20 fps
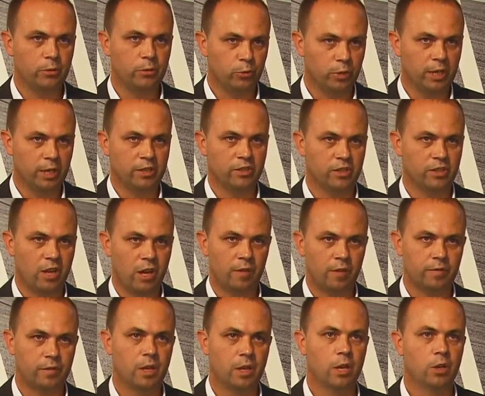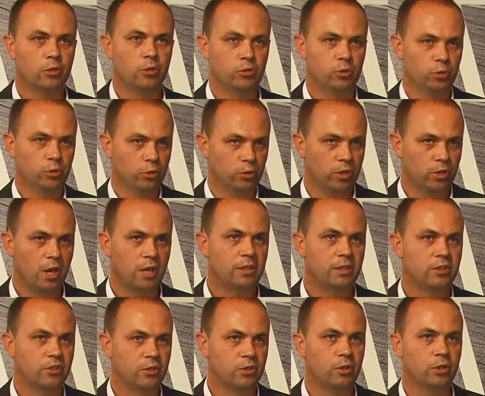really soft so you're not
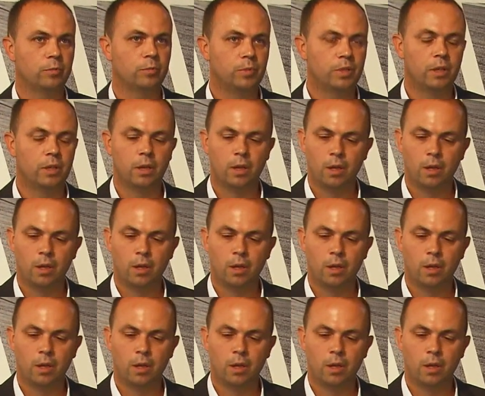disturbed.